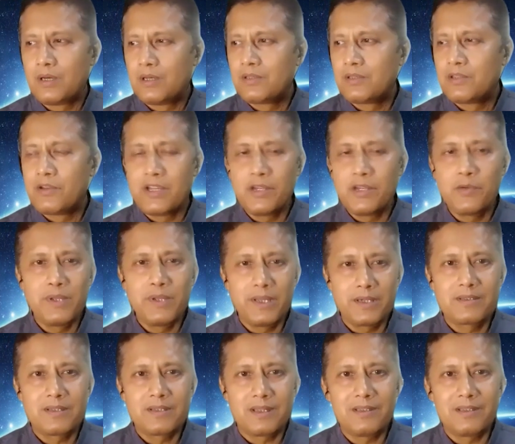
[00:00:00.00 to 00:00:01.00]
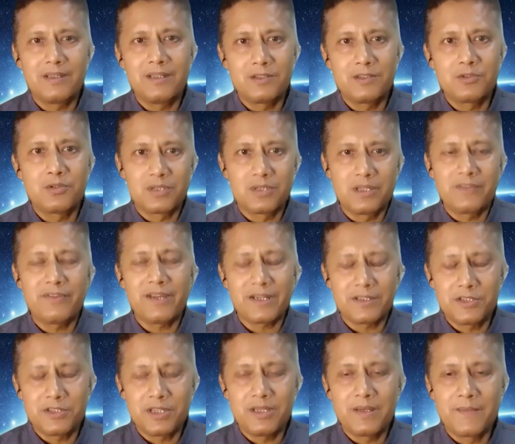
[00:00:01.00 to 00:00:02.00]
3 weeks, and they took the
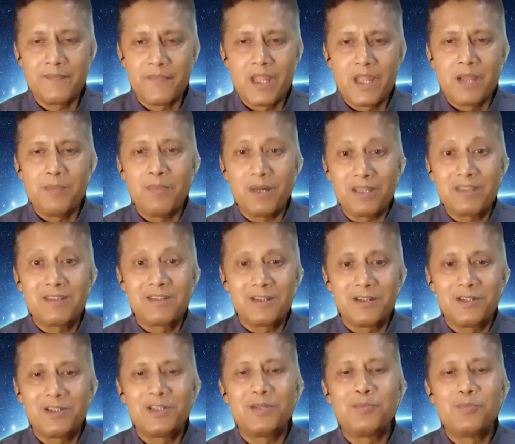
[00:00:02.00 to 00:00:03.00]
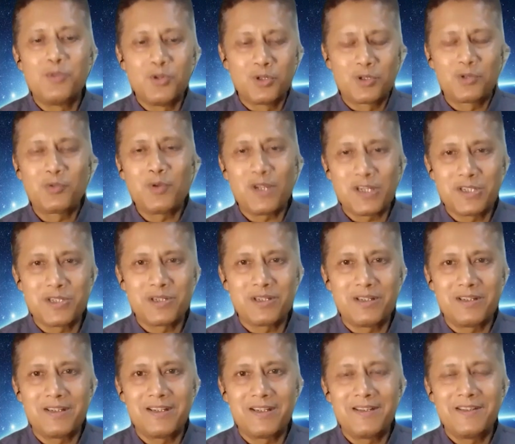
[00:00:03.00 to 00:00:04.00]
vaccine. But the more
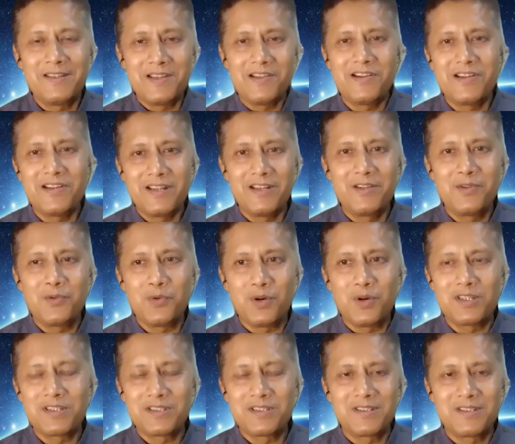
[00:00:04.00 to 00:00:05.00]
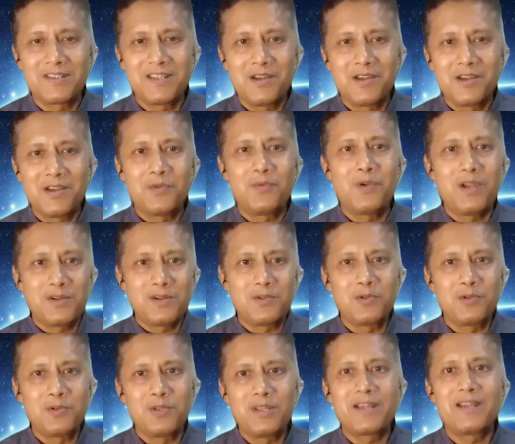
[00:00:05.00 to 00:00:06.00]
question therein was, where
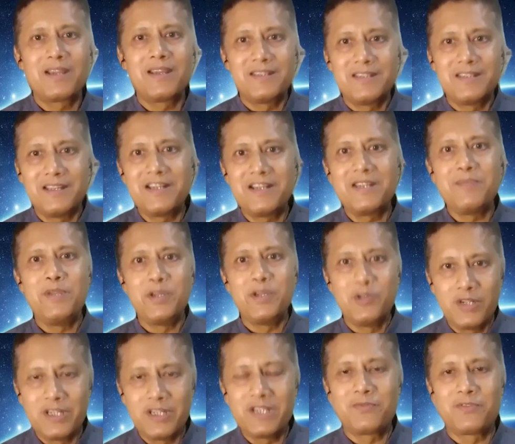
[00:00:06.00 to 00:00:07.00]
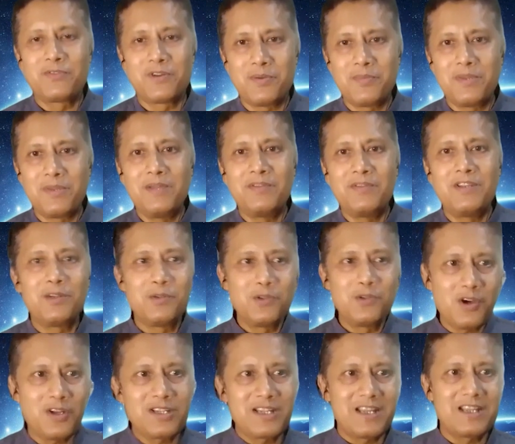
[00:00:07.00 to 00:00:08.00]
do they get their immunity from? If they do
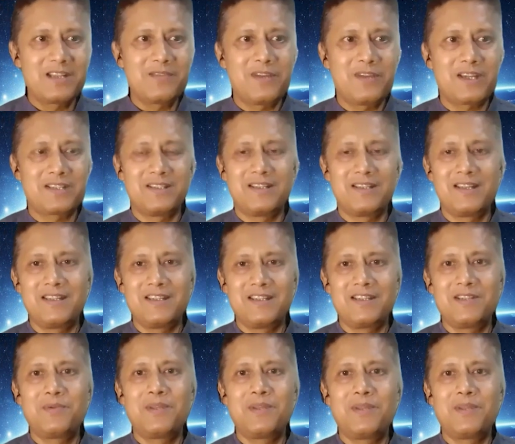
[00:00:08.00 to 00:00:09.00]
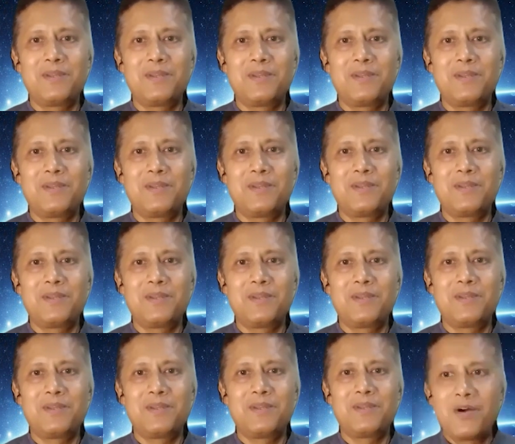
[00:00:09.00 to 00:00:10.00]
not get vaccinated when they're born,
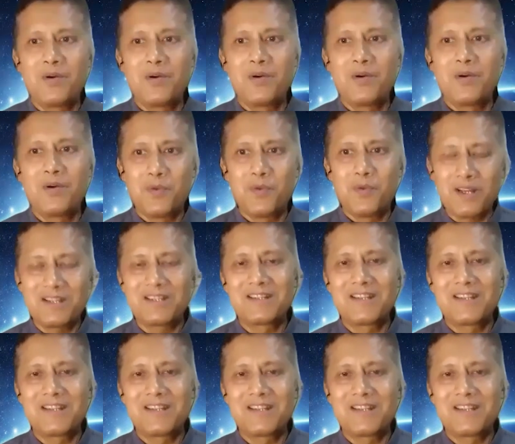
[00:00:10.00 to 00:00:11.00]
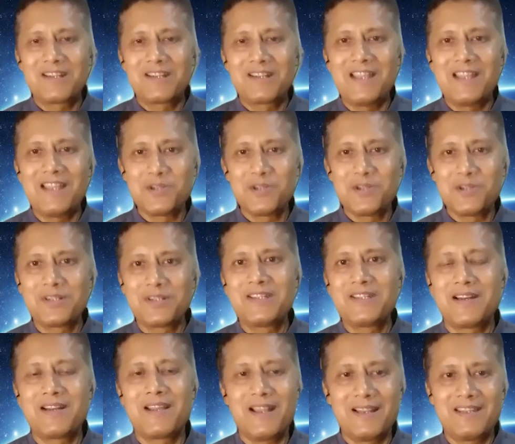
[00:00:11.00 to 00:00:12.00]
what ensures their health
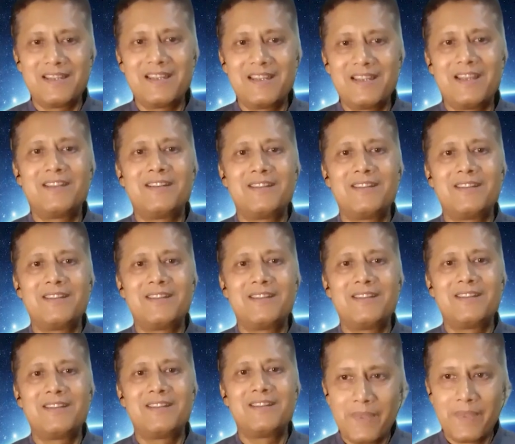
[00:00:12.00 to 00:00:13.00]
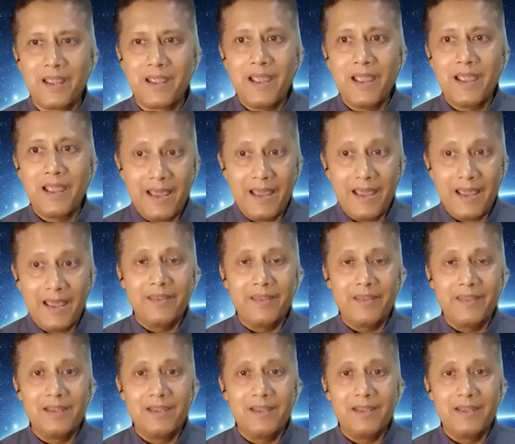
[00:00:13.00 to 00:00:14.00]
and well-being?
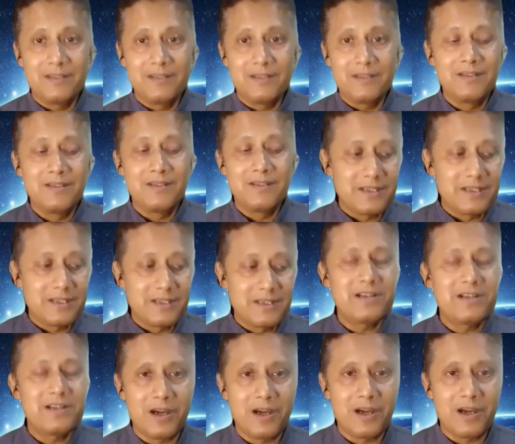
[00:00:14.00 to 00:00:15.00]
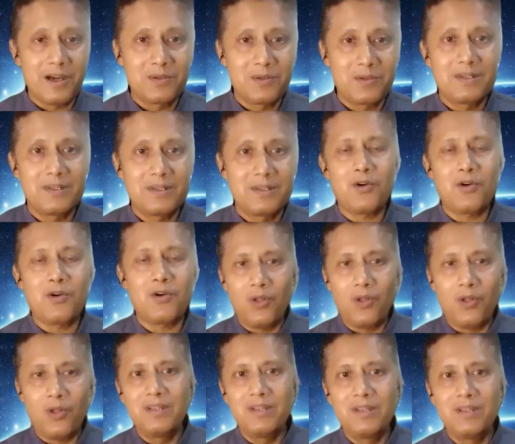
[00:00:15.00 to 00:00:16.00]
And it turned out that
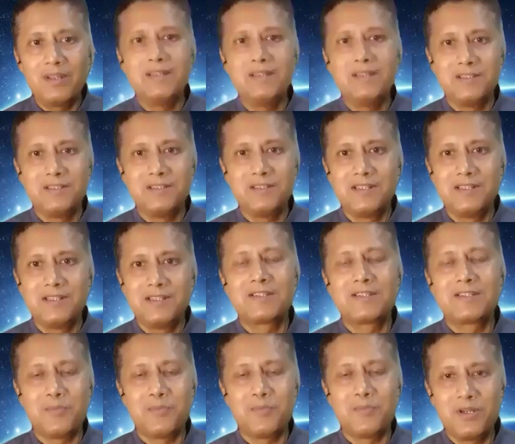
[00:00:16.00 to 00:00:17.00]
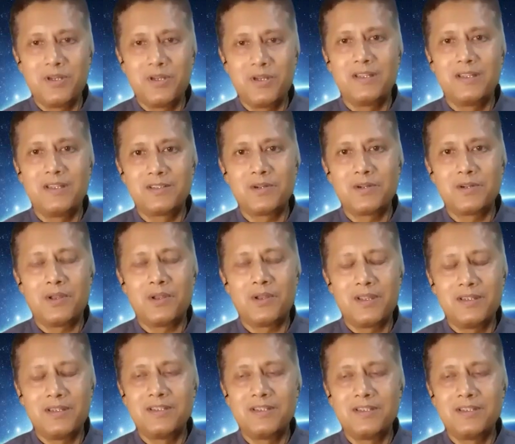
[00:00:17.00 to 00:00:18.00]
all the indigenous communities, all the
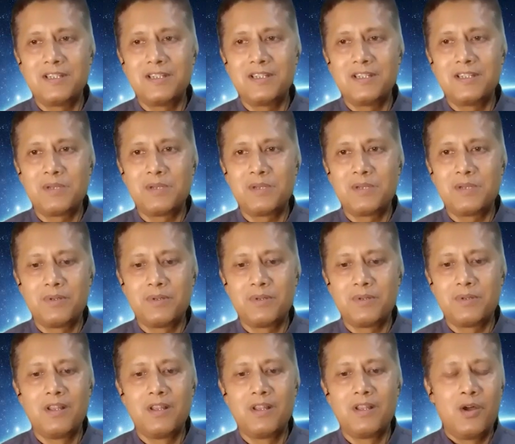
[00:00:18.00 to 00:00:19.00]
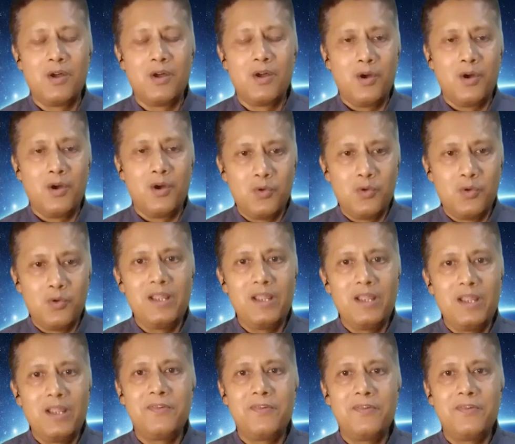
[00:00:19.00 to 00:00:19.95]
indigenous people who live